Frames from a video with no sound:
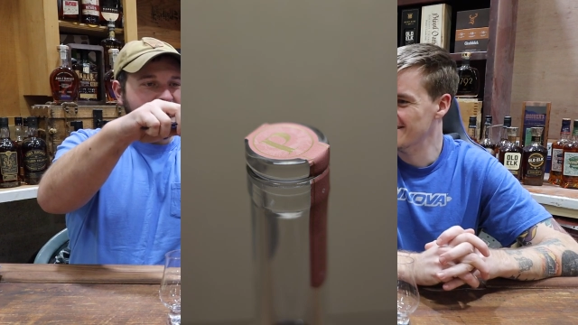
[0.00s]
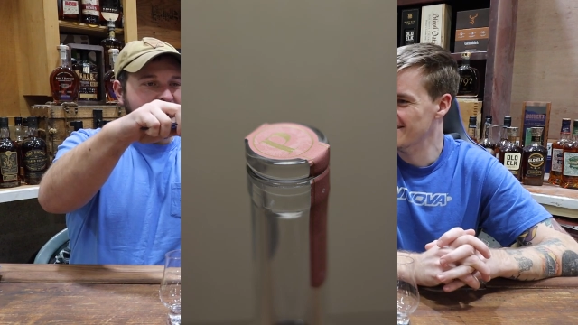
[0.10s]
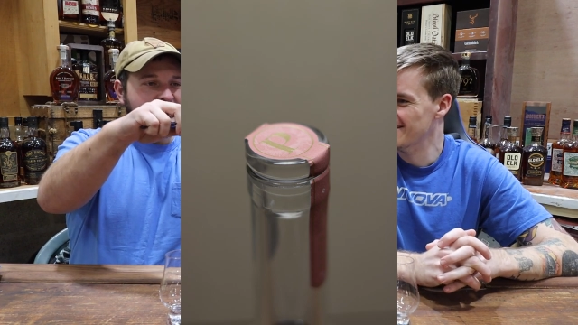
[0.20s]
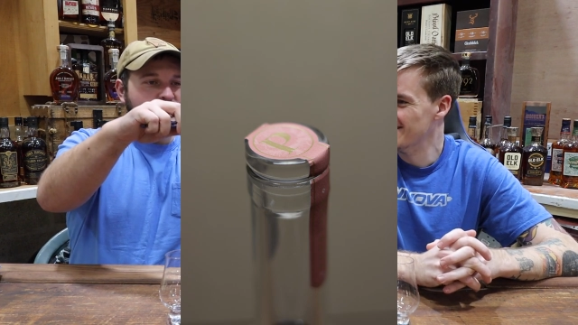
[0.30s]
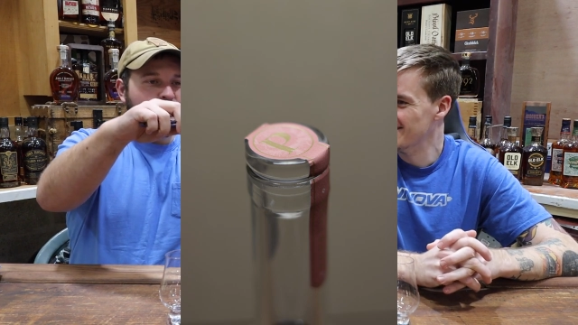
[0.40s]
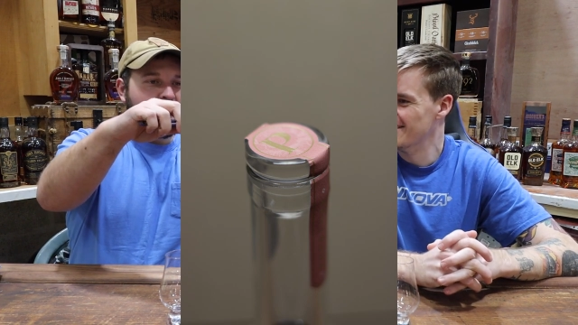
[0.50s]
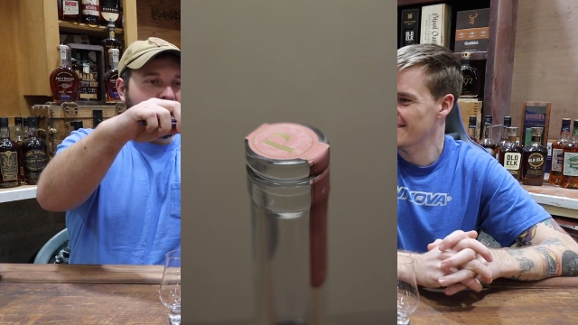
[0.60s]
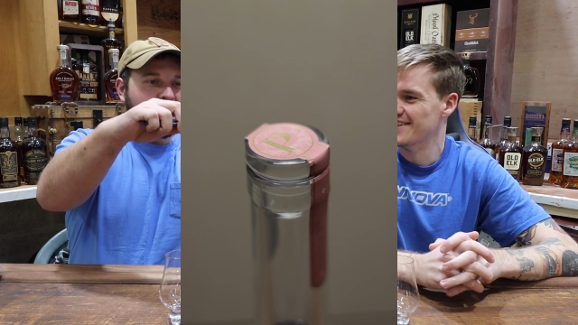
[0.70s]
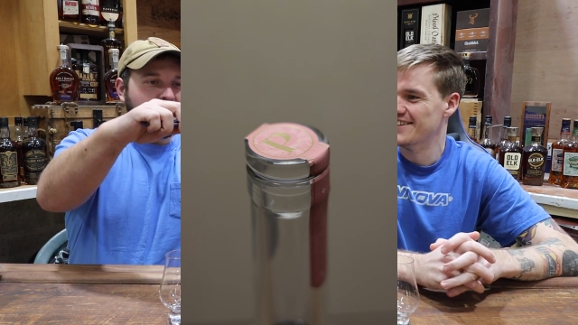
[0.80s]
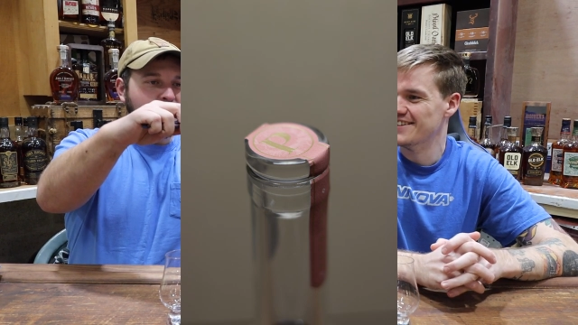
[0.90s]
Speaker 1: that as
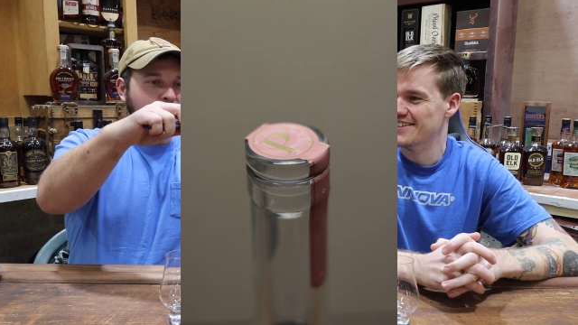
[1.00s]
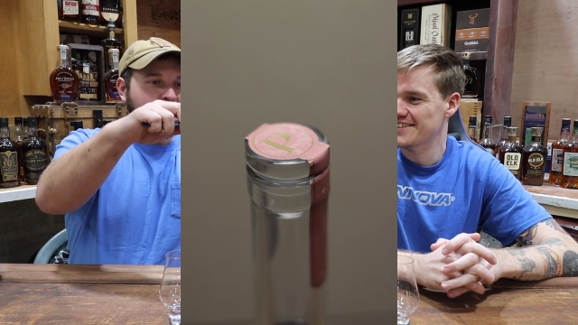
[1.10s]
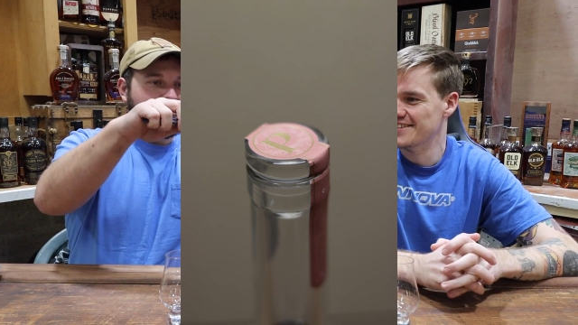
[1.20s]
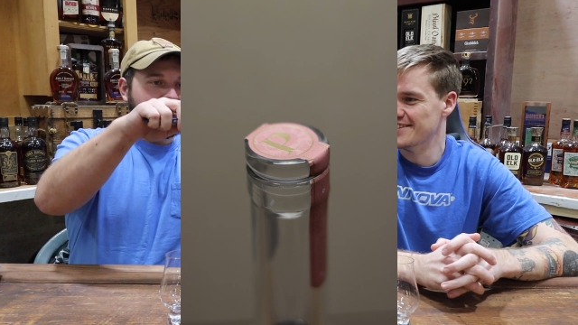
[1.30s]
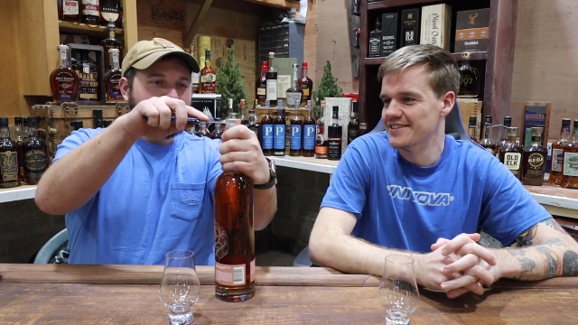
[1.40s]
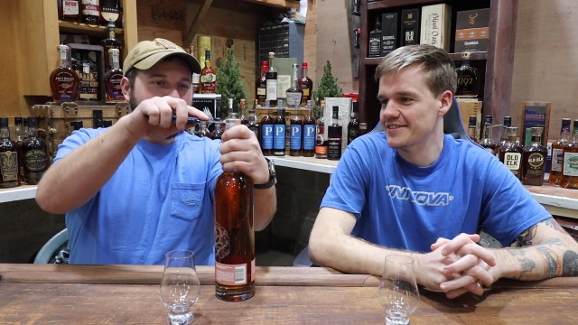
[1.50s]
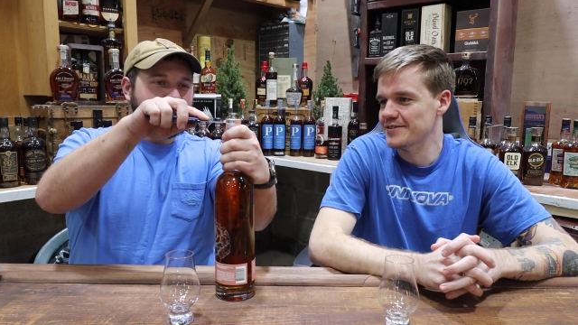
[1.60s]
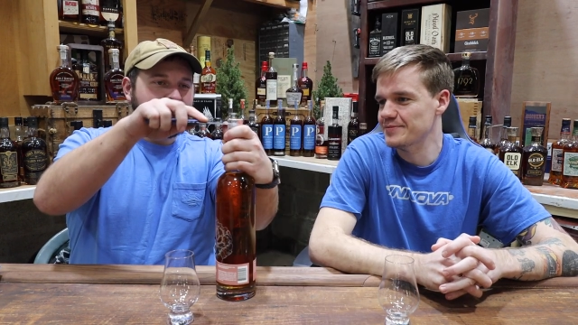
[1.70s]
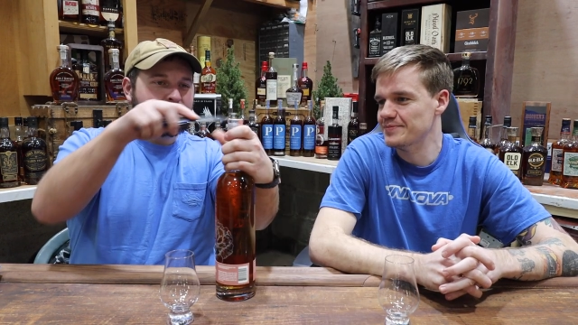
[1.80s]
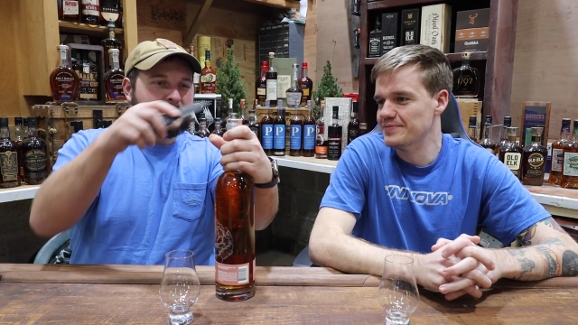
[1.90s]
well when
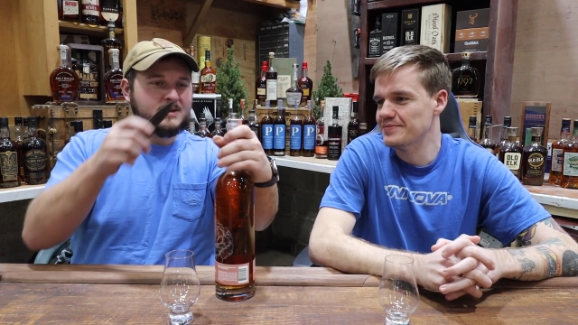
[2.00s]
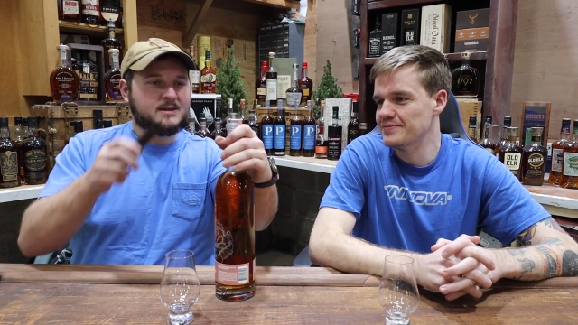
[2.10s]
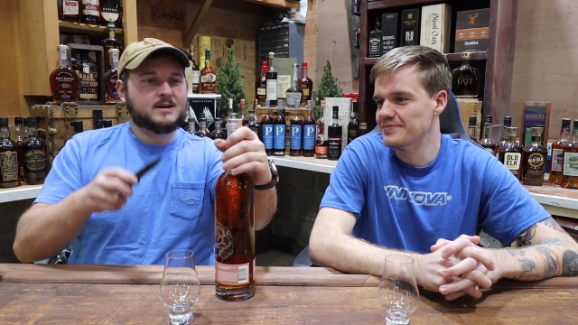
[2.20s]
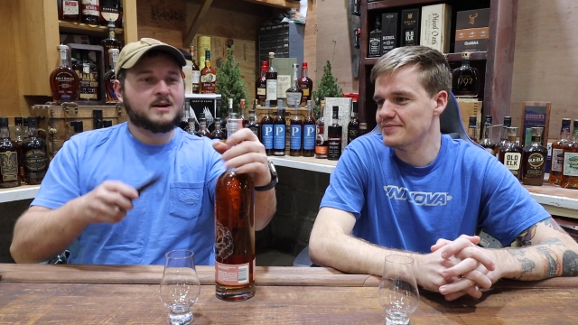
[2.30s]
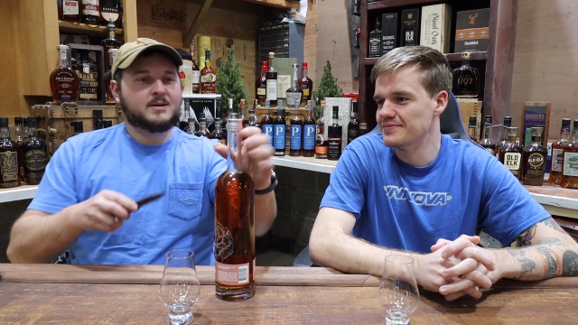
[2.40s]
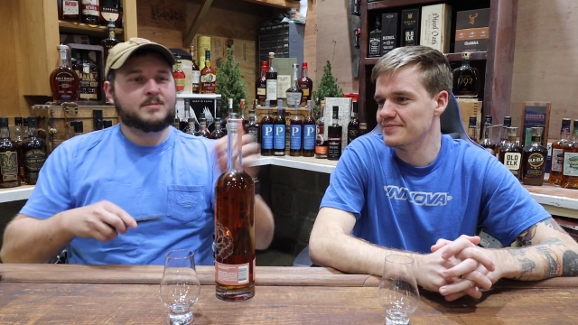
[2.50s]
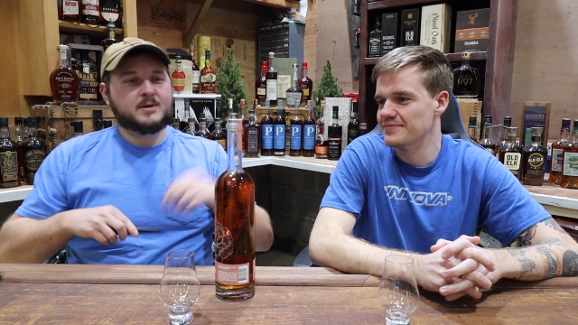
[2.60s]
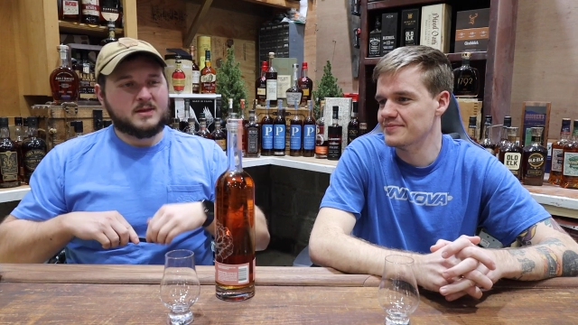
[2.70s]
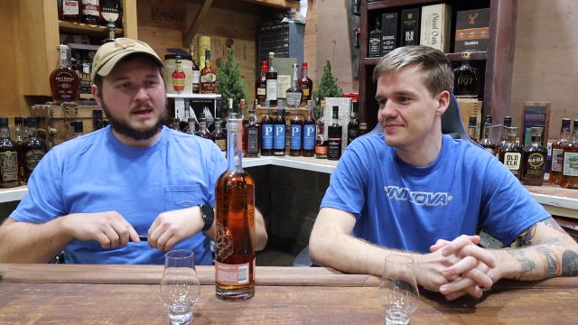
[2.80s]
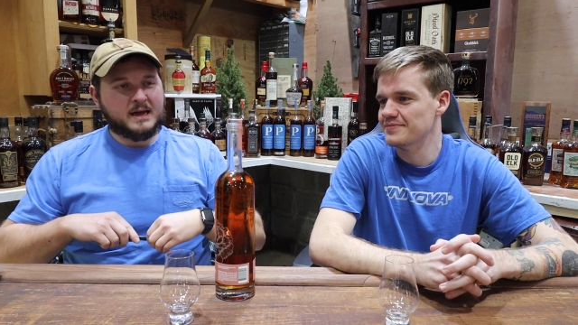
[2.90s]
I had picked it up
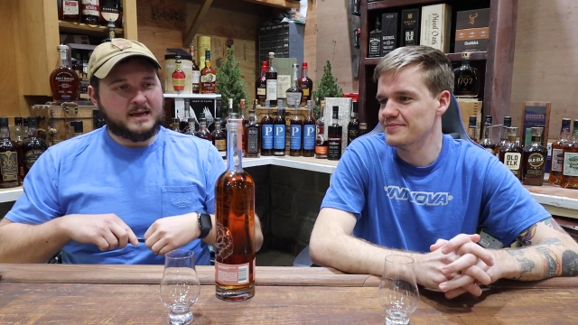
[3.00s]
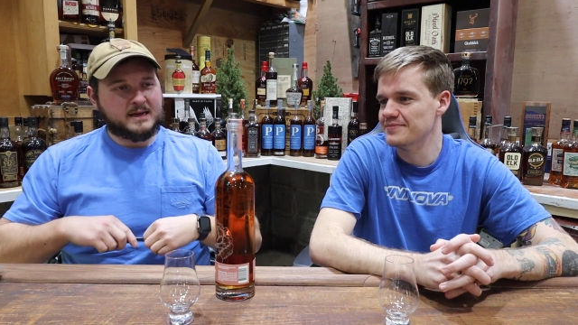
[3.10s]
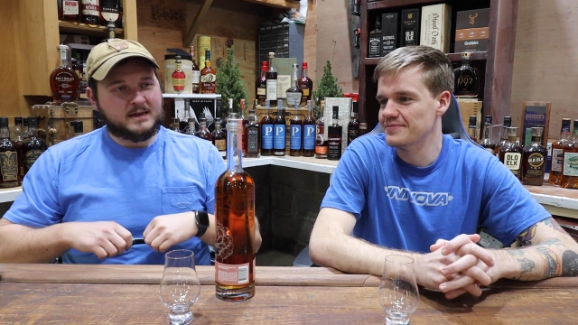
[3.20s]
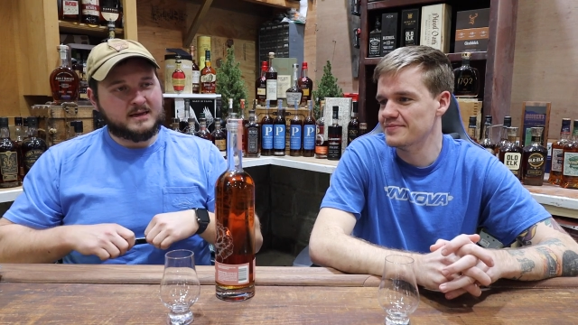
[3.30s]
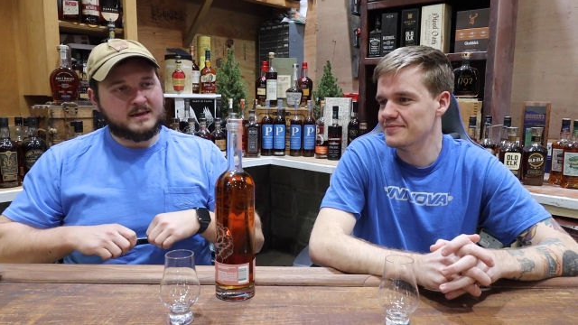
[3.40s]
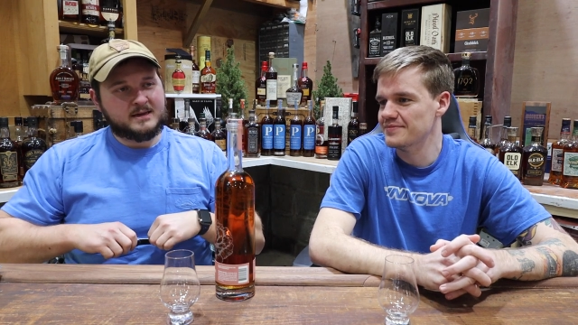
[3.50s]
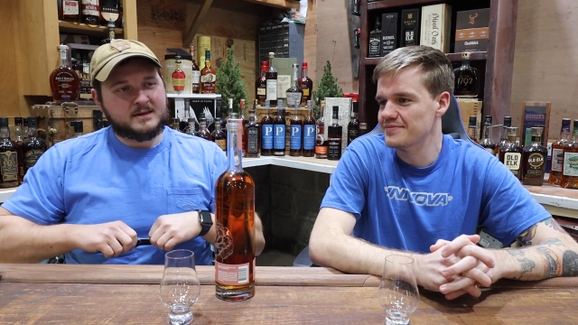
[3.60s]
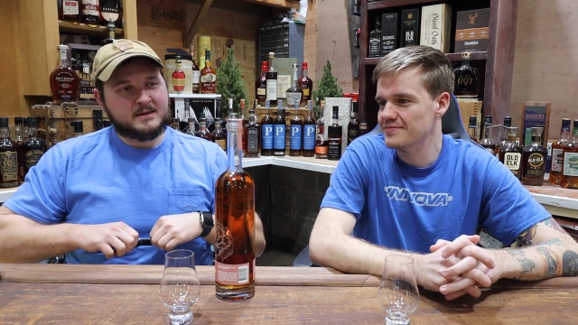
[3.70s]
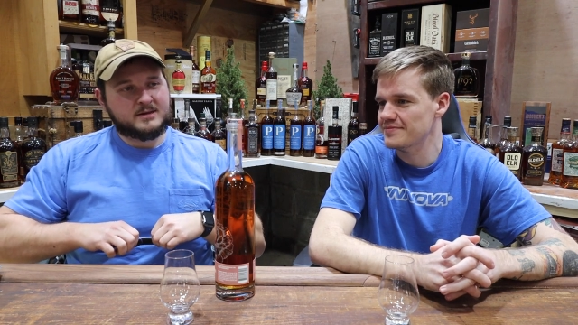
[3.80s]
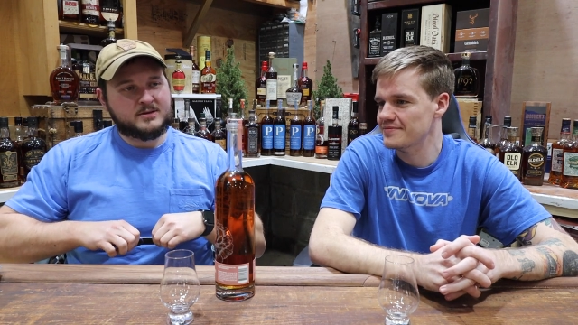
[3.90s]
that it
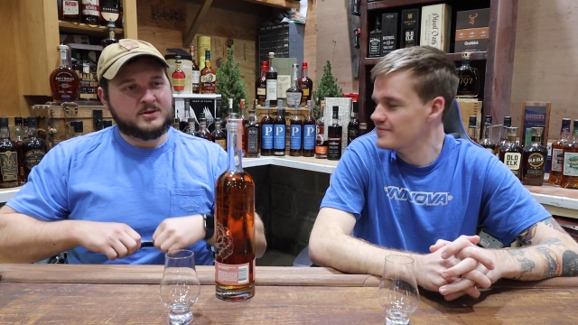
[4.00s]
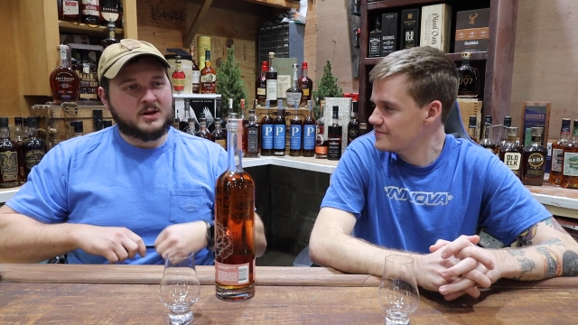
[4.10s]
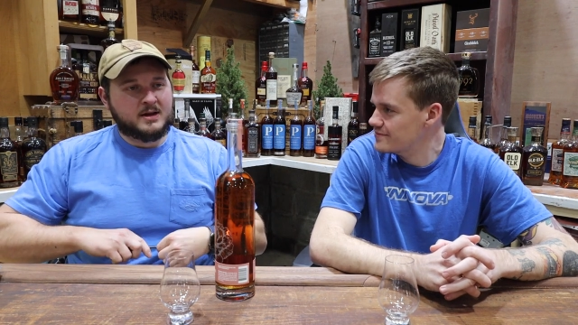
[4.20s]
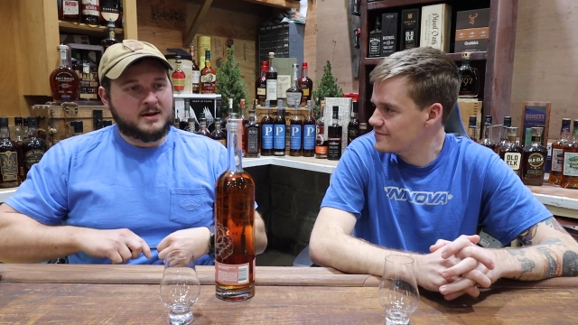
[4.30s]
is